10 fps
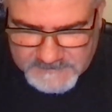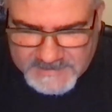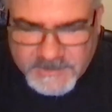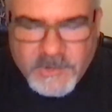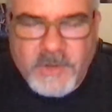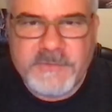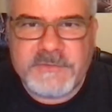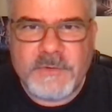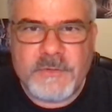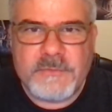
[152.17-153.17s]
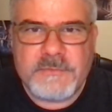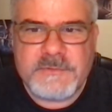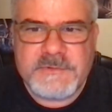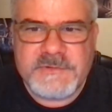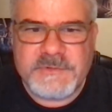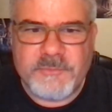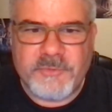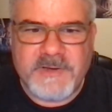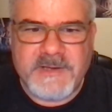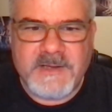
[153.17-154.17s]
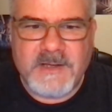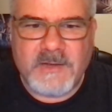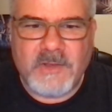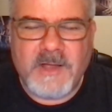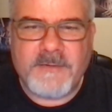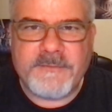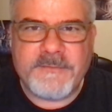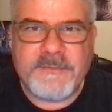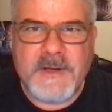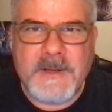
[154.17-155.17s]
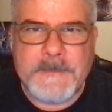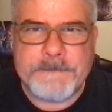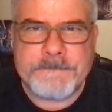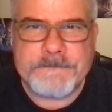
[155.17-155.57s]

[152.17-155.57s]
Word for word: and it also should bring a lot of um,